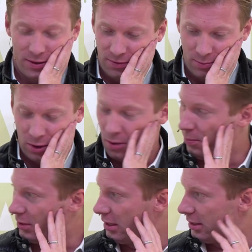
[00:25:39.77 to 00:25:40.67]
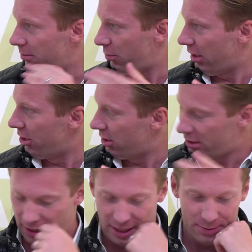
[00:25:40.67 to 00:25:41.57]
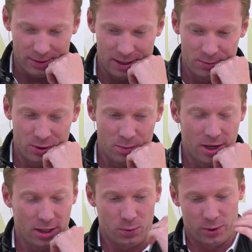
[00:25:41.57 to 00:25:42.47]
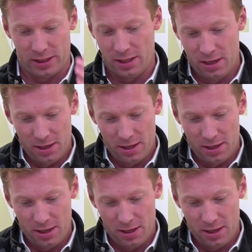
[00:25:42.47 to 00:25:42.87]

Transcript: from companies and potential sale-leasebacks coming to market where,